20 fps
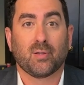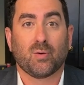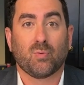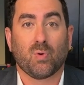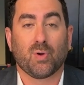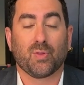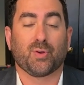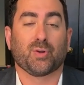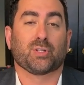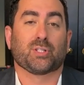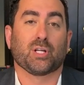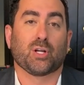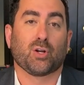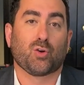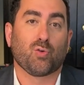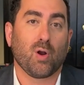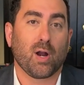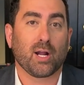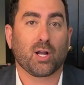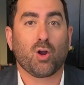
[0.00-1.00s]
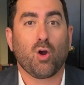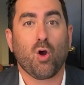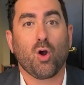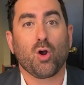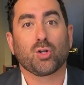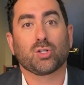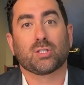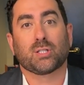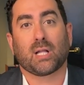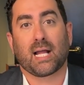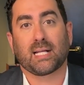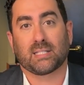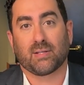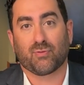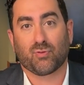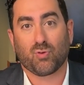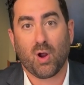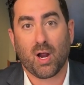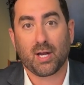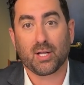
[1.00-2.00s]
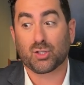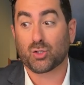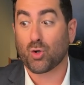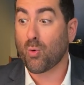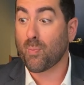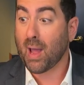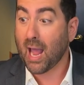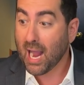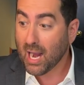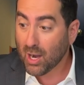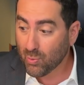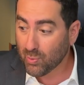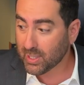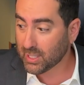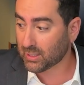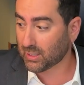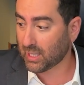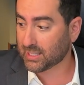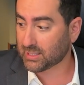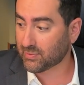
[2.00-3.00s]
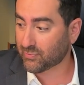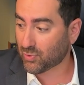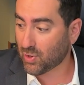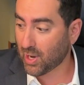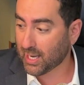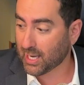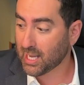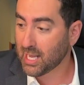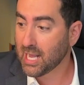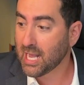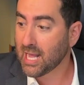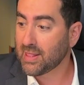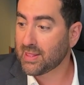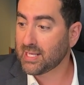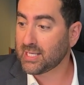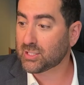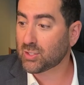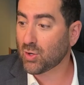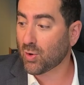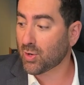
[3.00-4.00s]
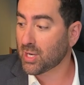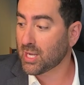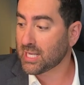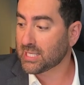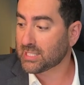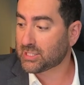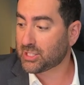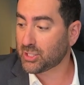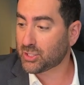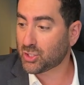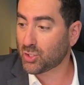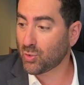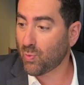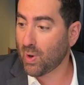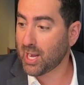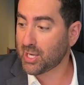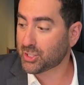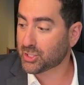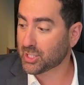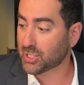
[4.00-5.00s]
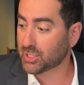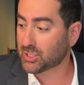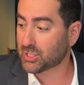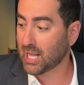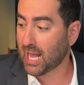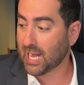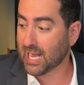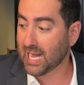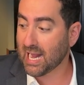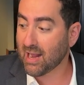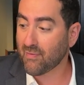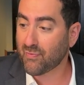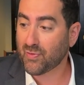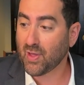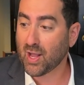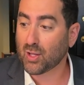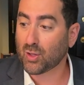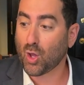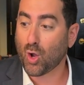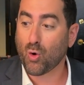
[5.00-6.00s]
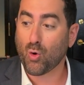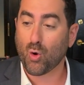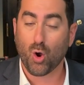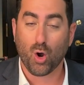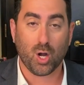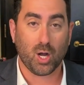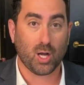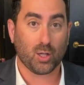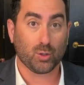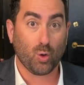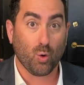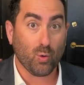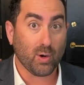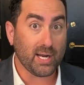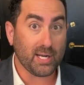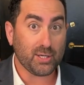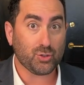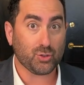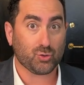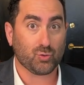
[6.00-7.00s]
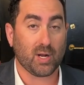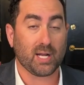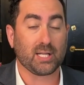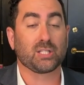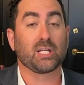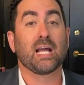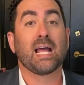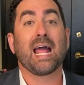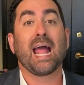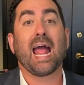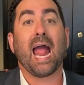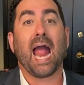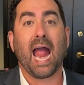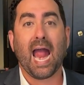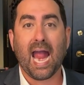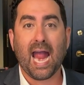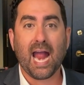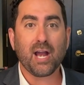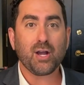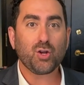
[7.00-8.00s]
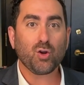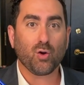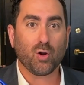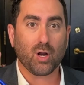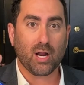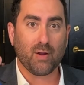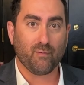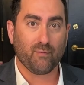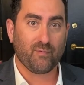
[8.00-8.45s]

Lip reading: whether it's in credit cards, lines of credits, home equity lines of credit. These are situations that if they lower interest rates and your